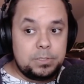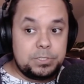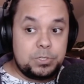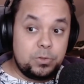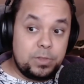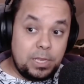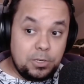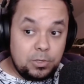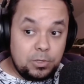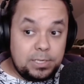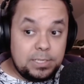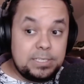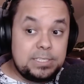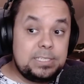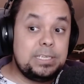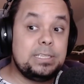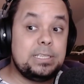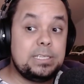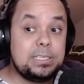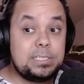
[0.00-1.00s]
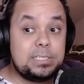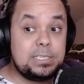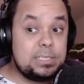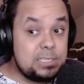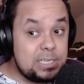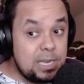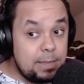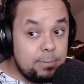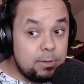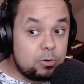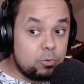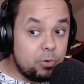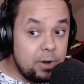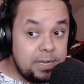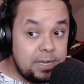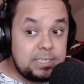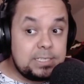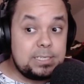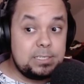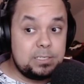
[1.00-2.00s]
So then you can see this systemic
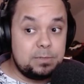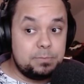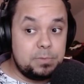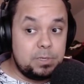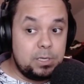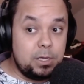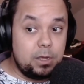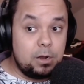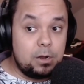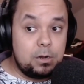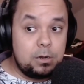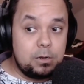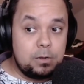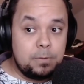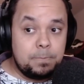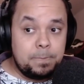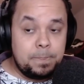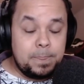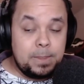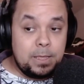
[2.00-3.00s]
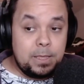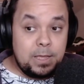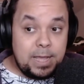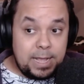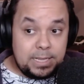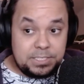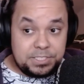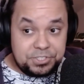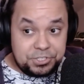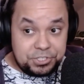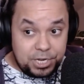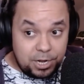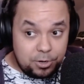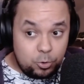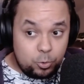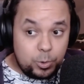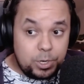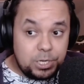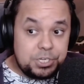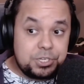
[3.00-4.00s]
racism here has
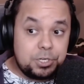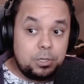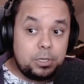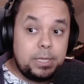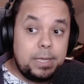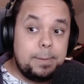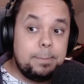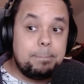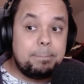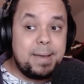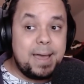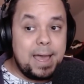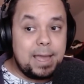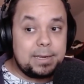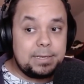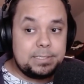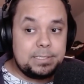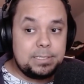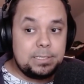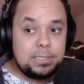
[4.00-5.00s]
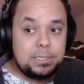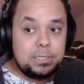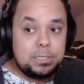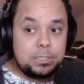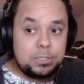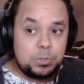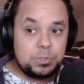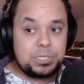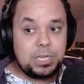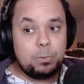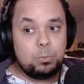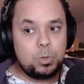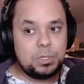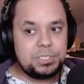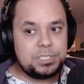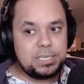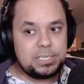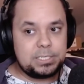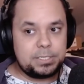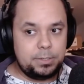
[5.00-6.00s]
generational impact. So
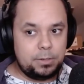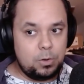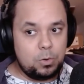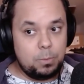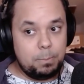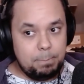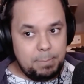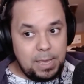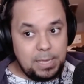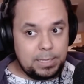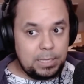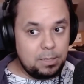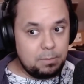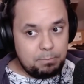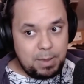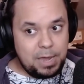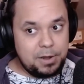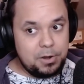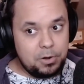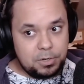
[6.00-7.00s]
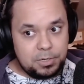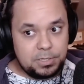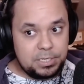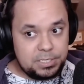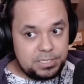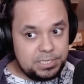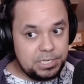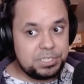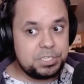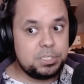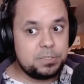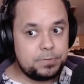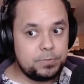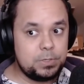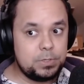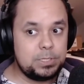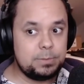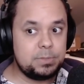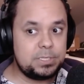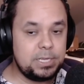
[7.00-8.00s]
someone just, you know, making better decisions
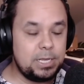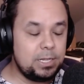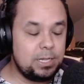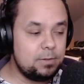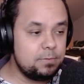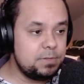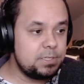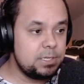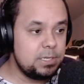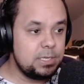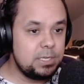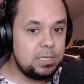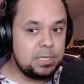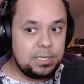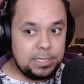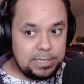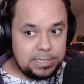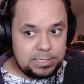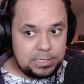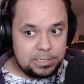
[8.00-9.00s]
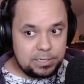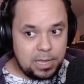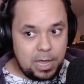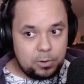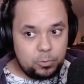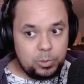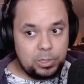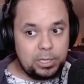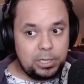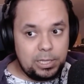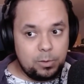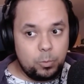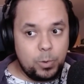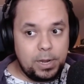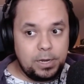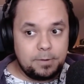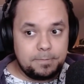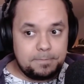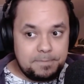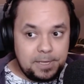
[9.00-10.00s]
for themselves is not really a
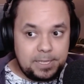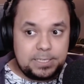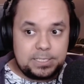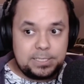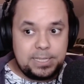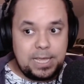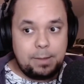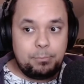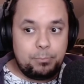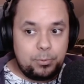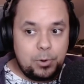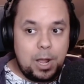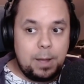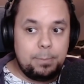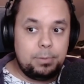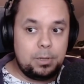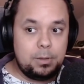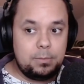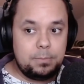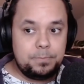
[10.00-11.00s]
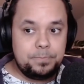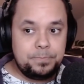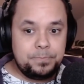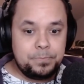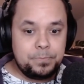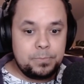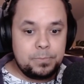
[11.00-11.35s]
way to fix that problem.